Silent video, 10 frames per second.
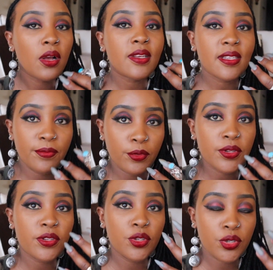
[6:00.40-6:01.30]
because that
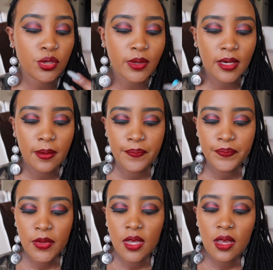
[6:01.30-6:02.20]
forces you to do it.
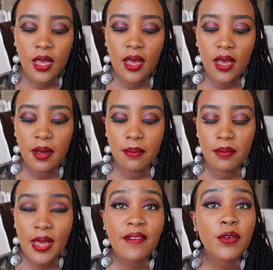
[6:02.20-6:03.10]

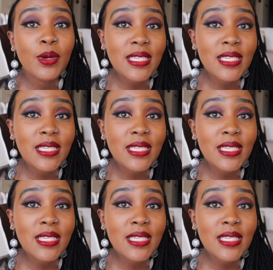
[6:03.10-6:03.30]
Have a